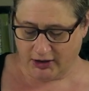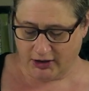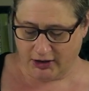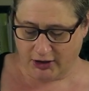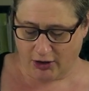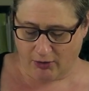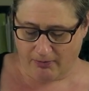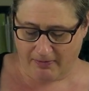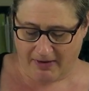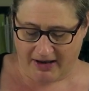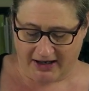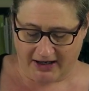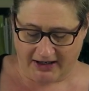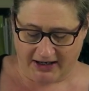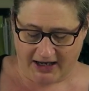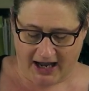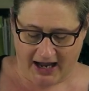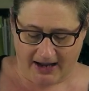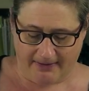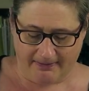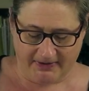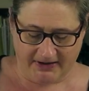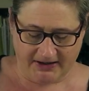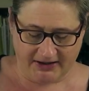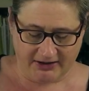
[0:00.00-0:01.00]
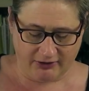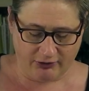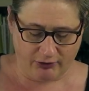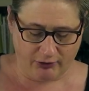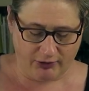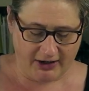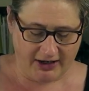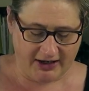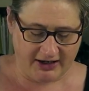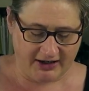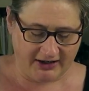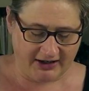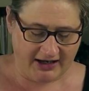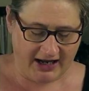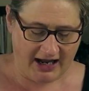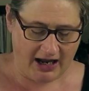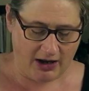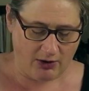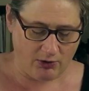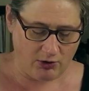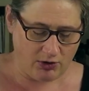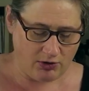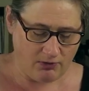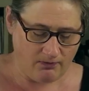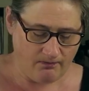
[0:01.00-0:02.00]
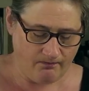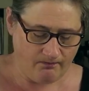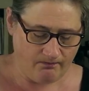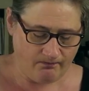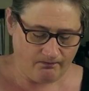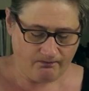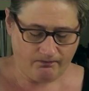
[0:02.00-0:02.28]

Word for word: make a copy and create a cowl.